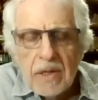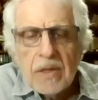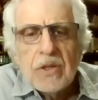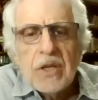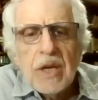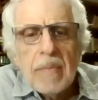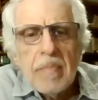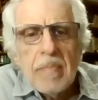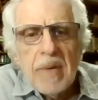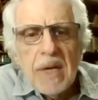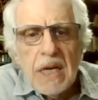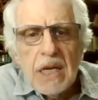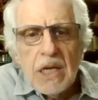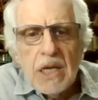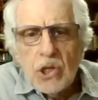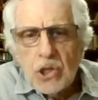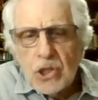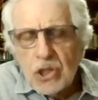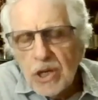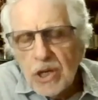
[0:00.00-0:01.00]

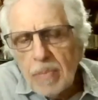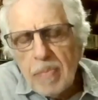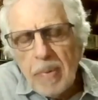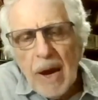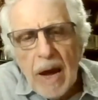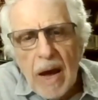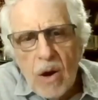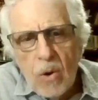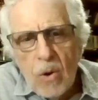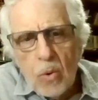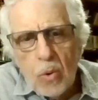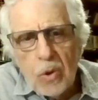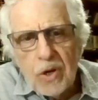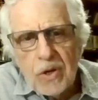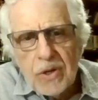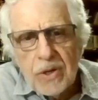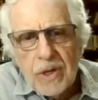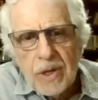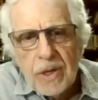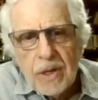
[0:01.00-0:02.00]
diminish the
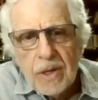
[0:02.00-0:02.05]
power